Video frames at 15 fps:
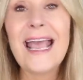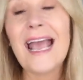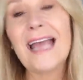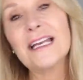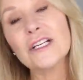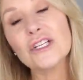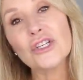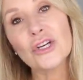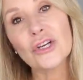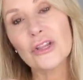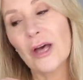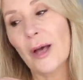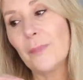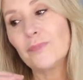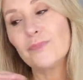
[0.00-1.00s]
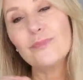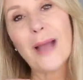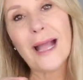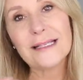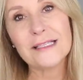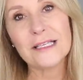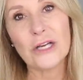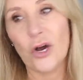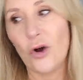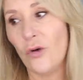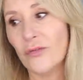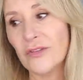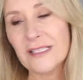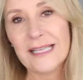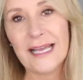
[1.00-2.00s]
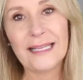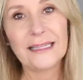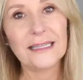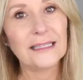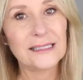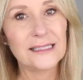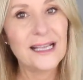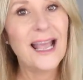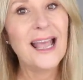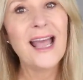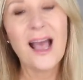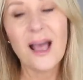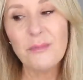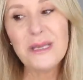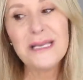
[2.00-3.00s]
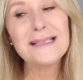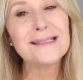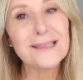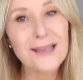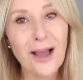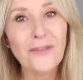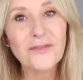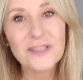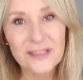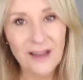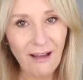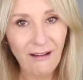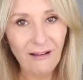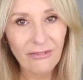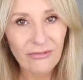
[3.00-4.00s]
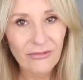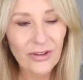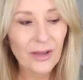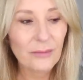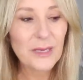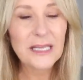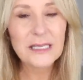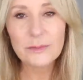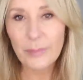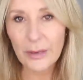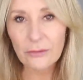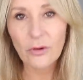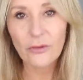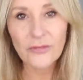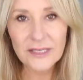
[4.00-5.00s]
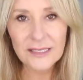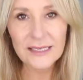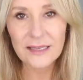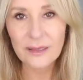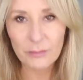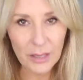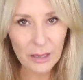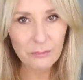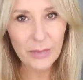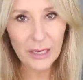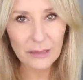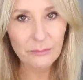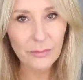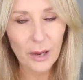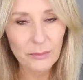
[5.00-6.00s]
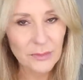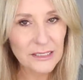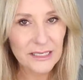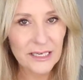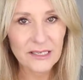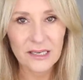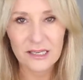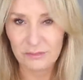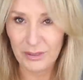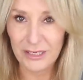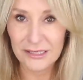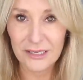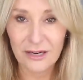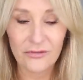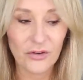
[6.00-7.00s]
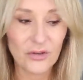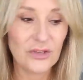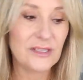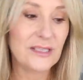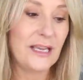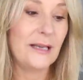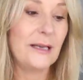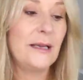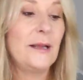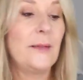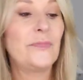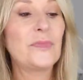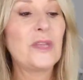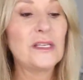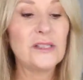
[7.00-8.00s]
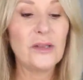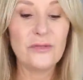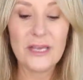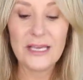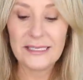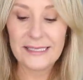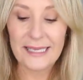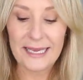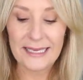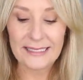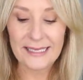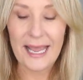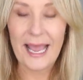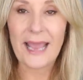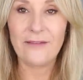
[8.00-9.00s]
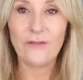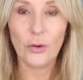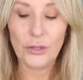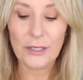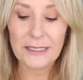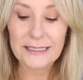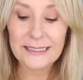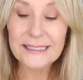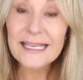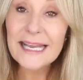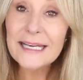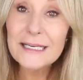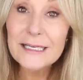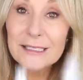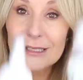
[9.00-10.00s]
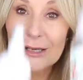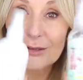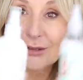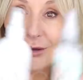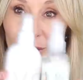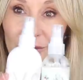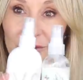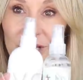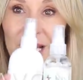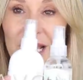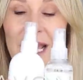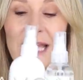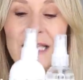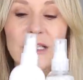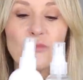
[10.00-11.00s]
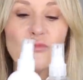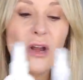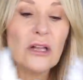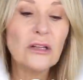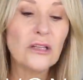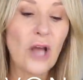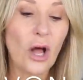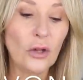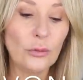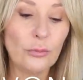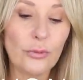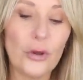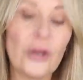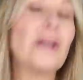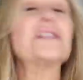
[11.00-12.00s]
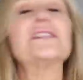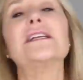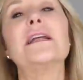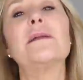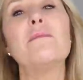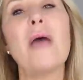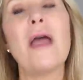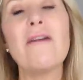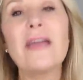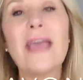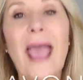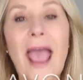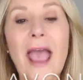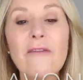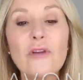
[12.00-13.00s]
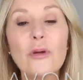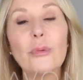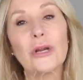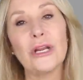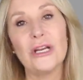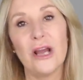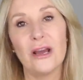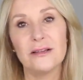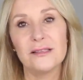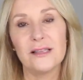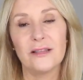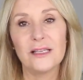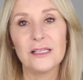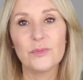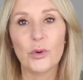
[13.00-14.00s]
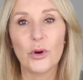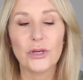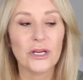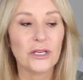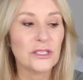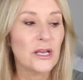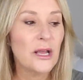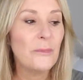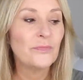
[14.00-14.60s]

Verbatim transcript: and it took the pattern off the sandals. I mean, it's tough stuff. I mean, it's better obviously than being bitten by mosquitoes, but it's tough on your skin. So this is Avon Skin So Soft. It's a real cult product. In America, everybody knows that this product